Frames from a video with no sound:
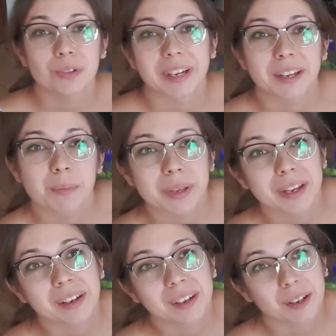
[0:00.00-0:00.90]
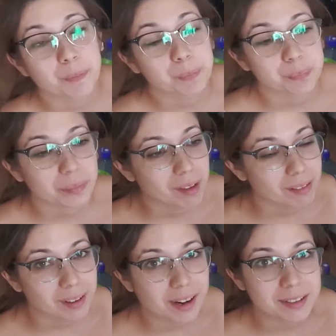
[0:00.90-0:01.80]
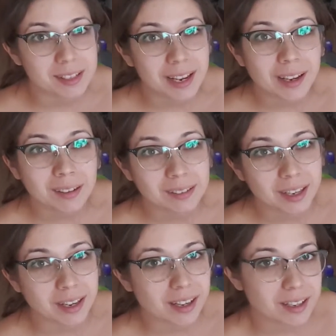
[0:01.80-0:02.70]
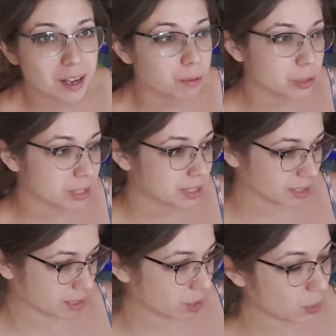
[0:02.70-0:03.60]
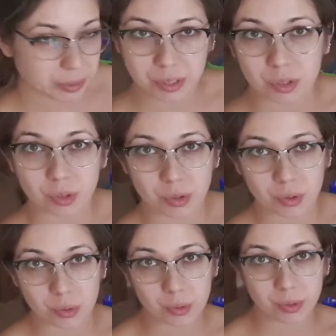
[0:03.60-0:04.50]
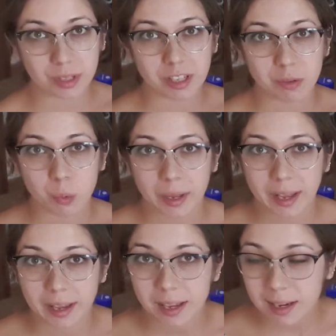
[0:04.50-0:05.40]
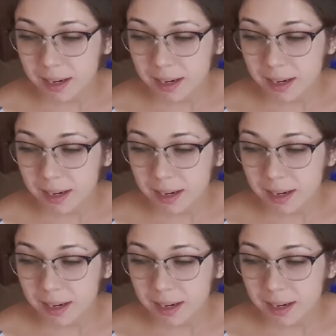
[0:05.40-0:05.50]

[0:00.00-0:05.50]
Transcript: like a big art sale, and I was going to give away